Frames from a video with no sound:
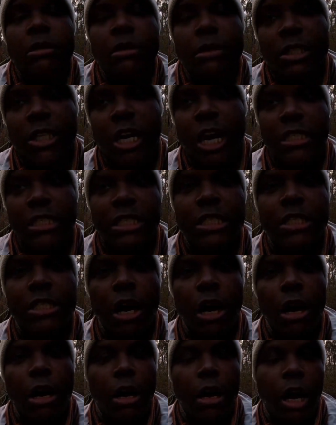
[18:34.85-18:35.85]
Chances
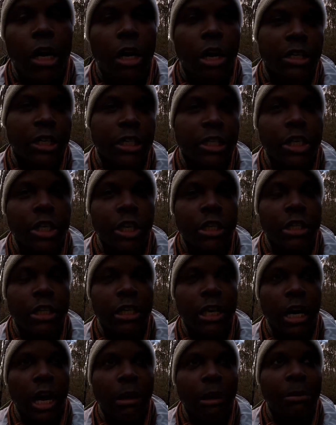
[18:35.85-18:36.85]
are along the
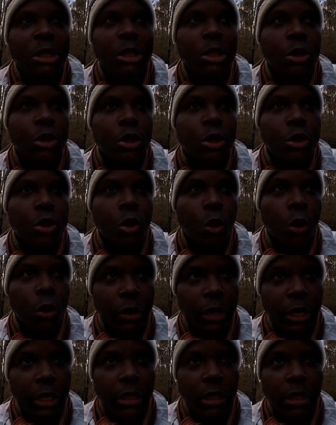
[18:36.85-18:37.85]
journey I'll be
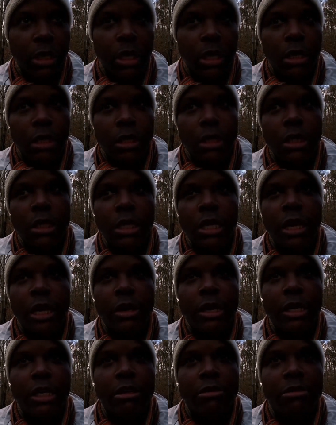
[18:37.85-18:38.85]
detouring
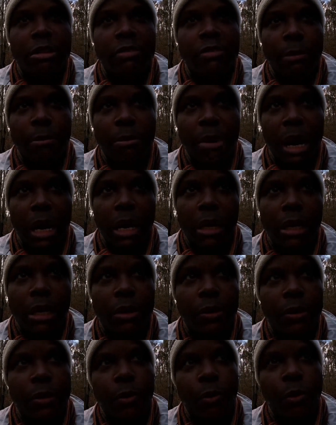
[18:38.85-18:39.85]
nearing the riverbank,
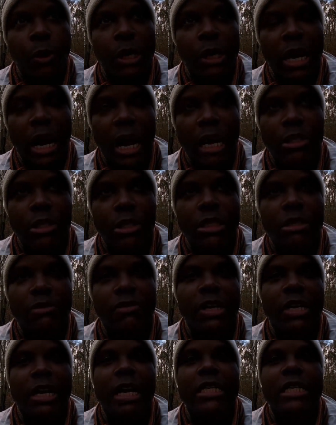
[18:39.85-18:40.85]
woodland, to see if
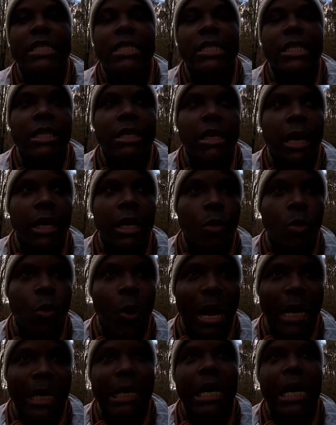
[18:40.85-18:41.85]
I can see any
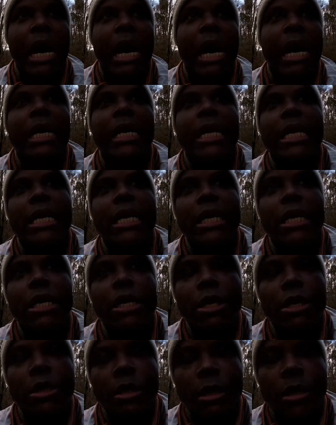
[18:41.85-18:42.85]
wild garlic,
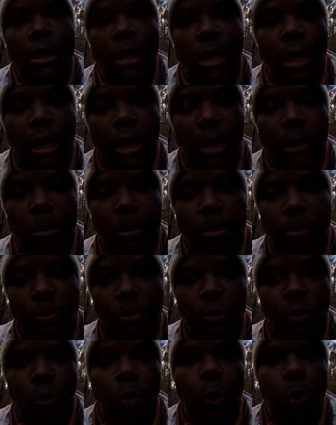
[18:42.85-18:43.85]

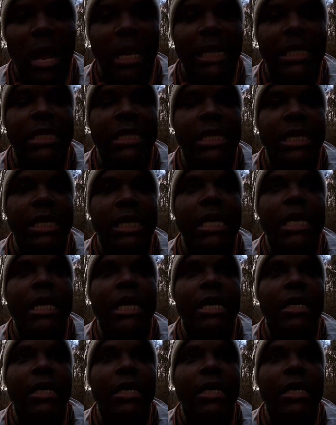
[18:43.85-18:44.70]
wild leek,